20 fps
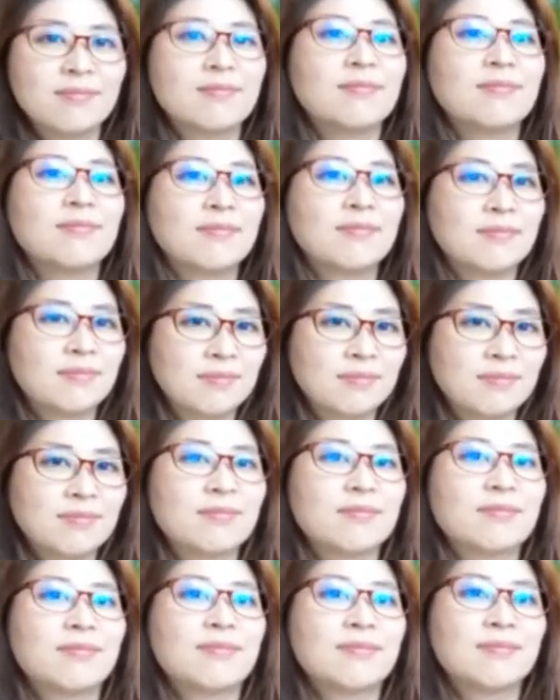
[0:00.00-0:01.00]

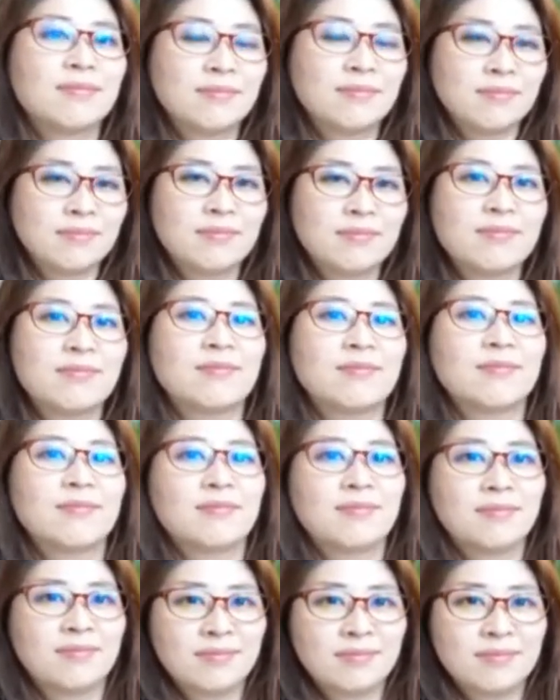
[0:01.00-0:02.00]

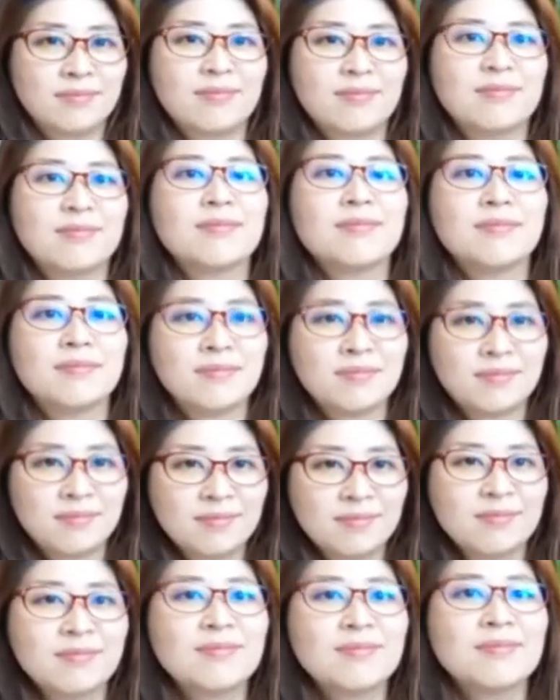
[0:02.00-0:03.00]

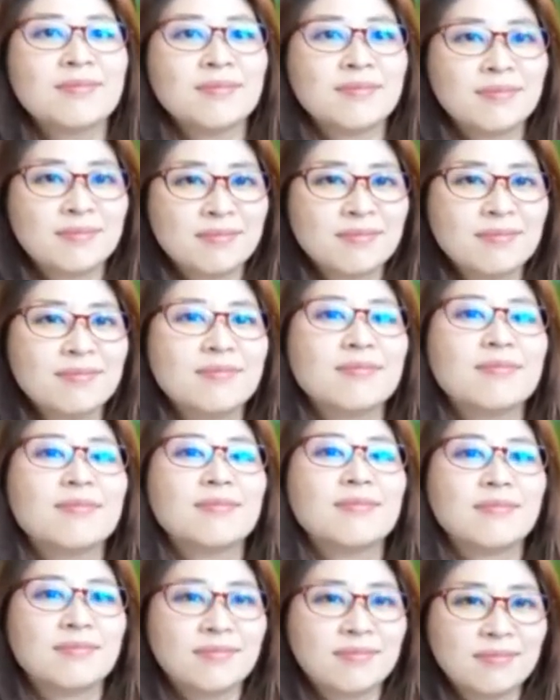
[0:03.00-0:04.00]

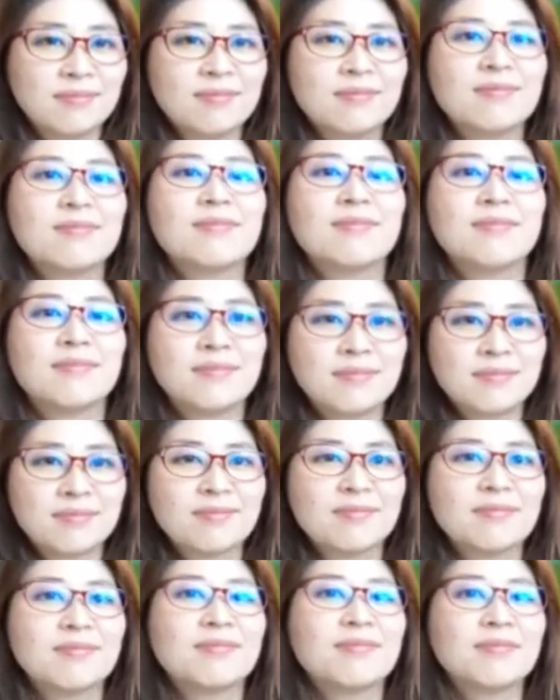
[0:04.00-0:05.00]

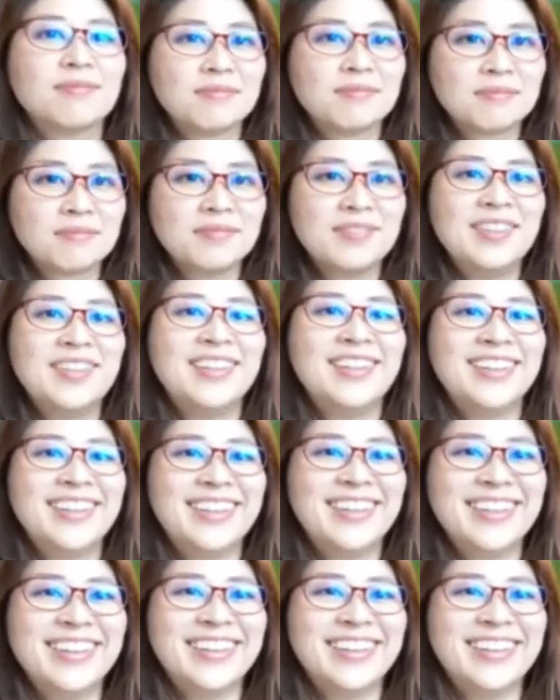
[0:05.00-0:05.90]
The person shown says nothing.